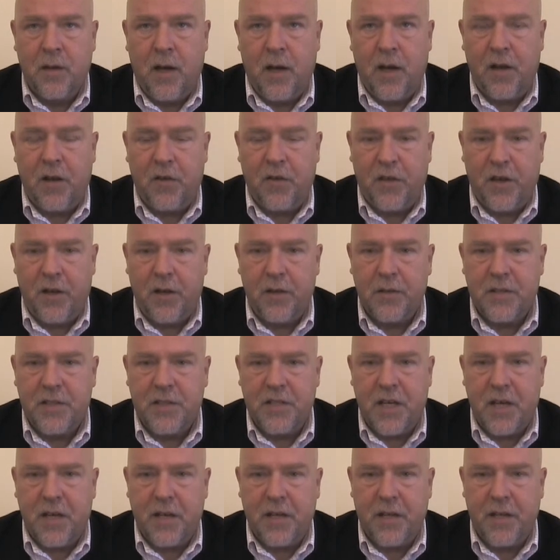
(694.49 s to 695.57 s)
Another
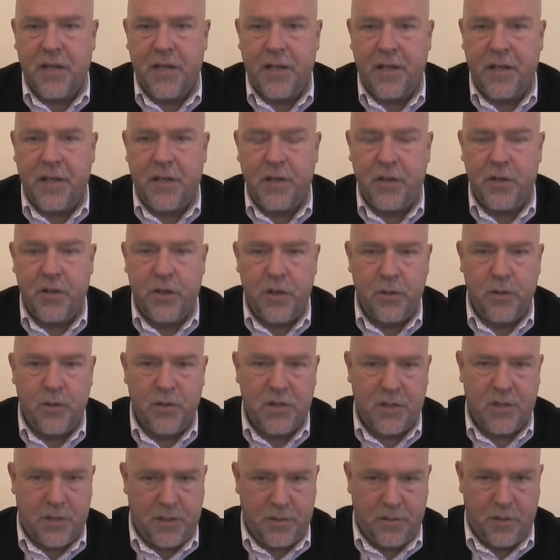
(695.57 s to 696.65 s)
technique
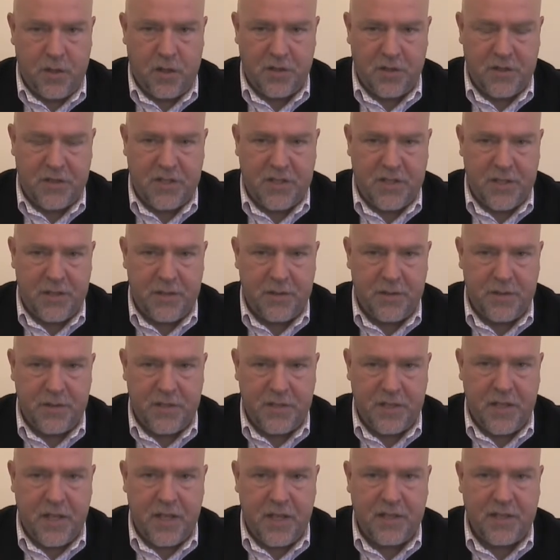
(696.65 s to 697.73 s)
used not just in
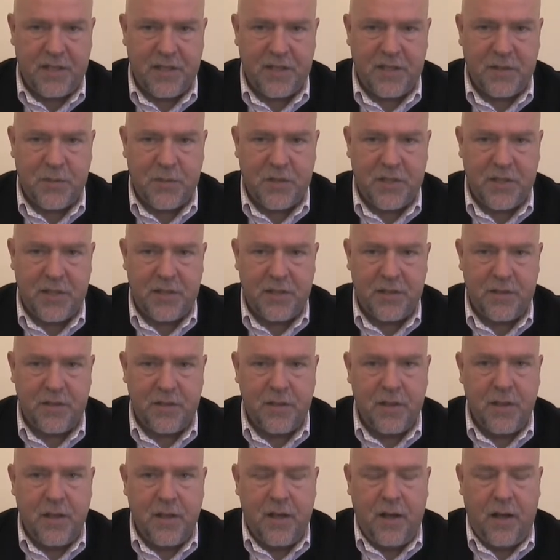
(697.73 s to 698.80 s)
Synectics but in
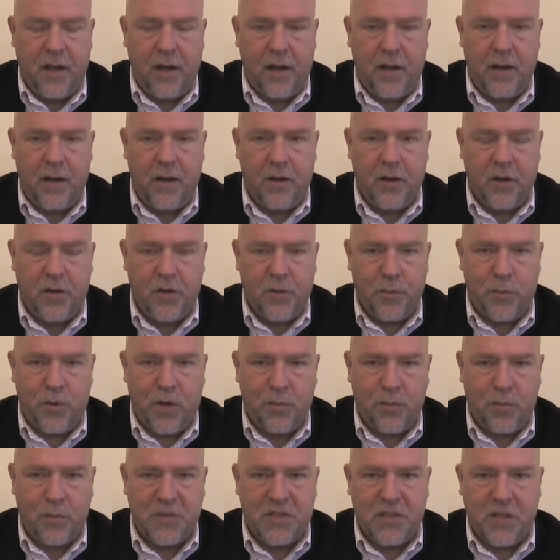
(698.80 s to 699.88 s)
other
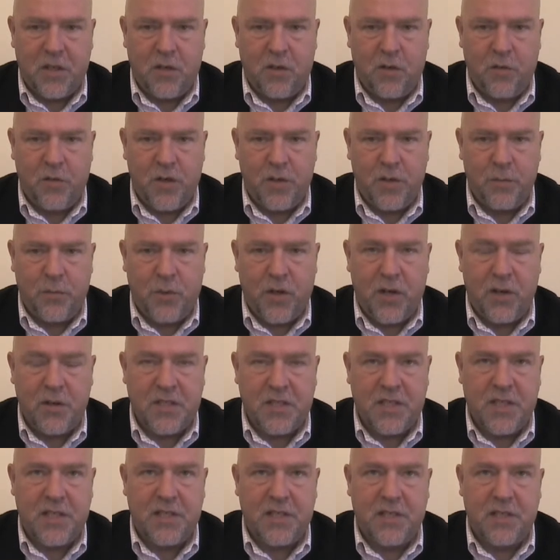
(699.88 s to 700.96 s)
problem solving
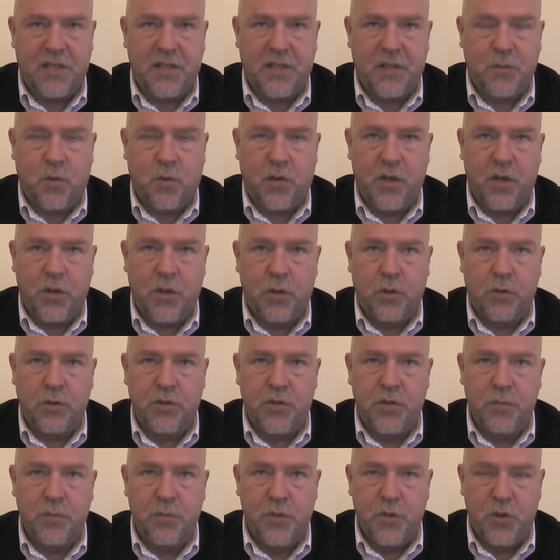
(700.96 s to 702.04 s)
processes, what you
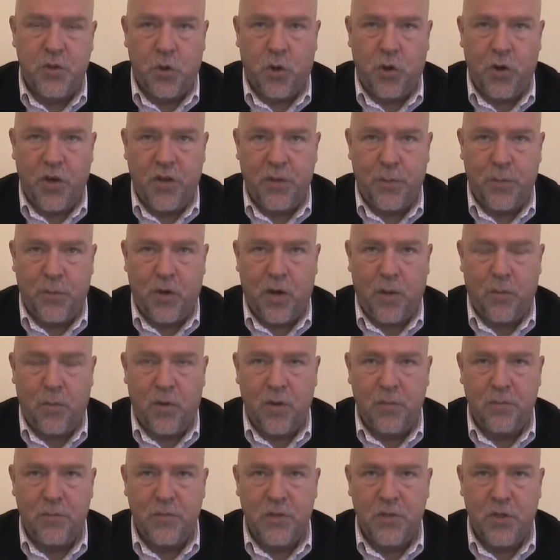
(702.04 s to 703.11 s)
call drawing the
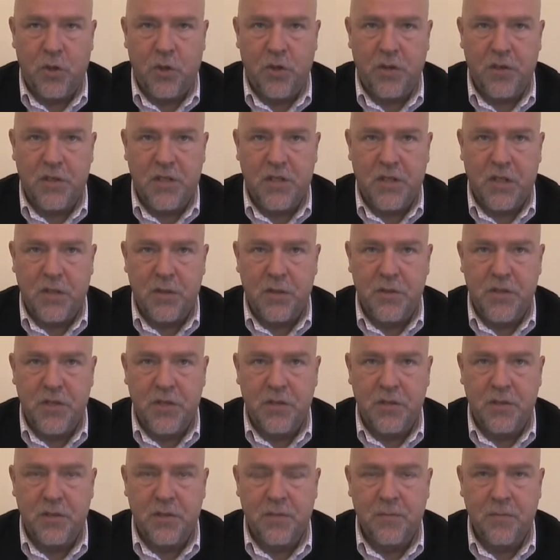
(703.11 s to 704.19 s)
problem, drawing the
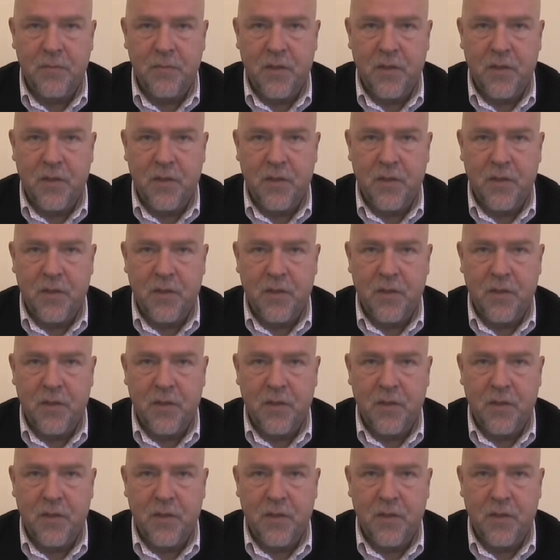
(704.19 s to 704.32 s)
solutions.